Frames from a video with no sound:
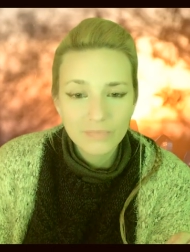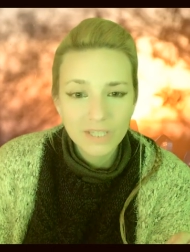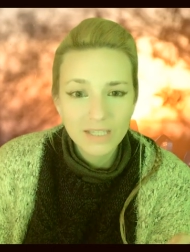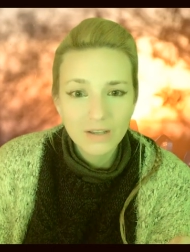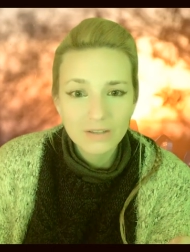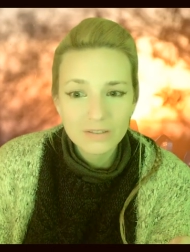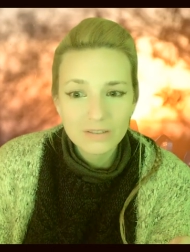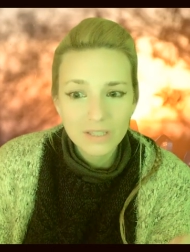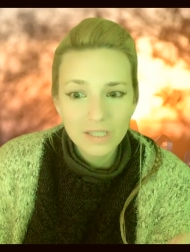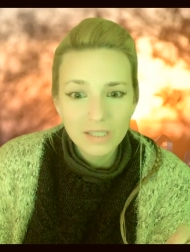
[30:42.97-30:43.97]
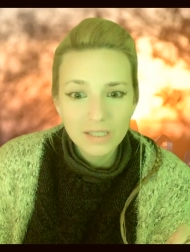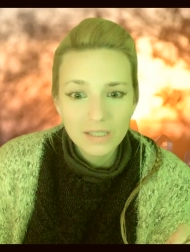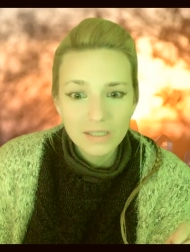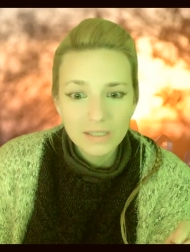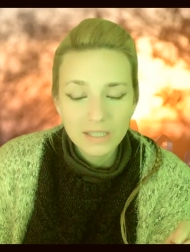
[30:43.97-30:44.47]
in us
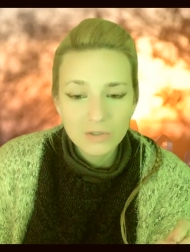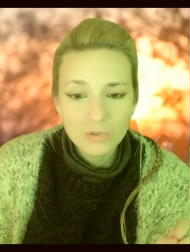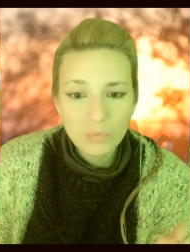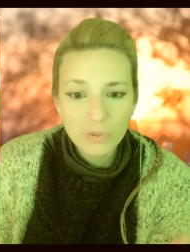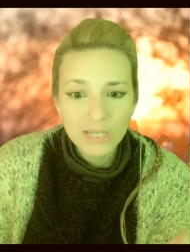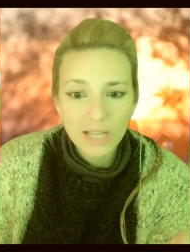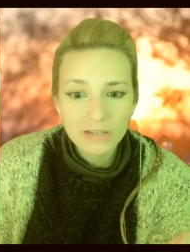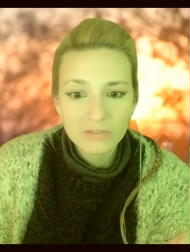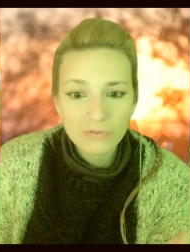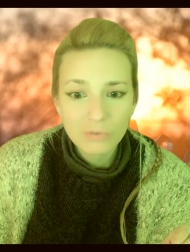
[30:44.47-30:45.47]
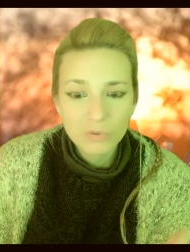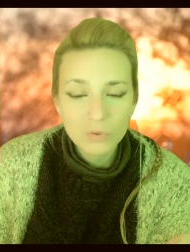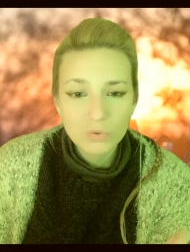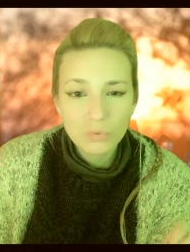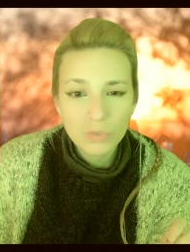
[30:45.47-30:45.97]
and to protect from
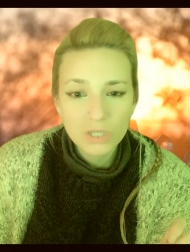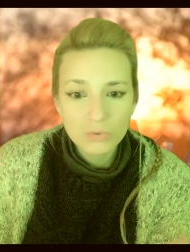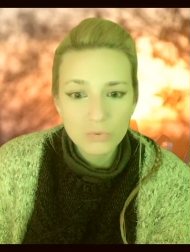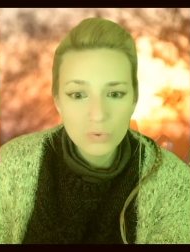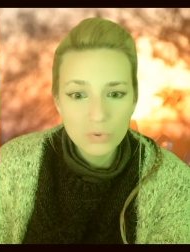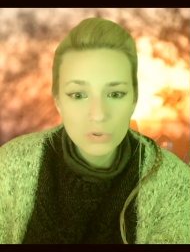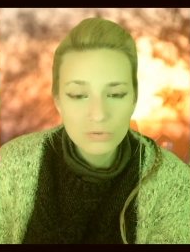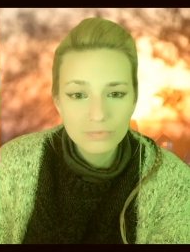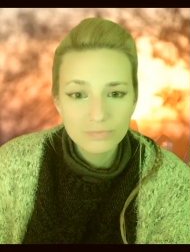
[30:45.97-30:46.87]
those who intrude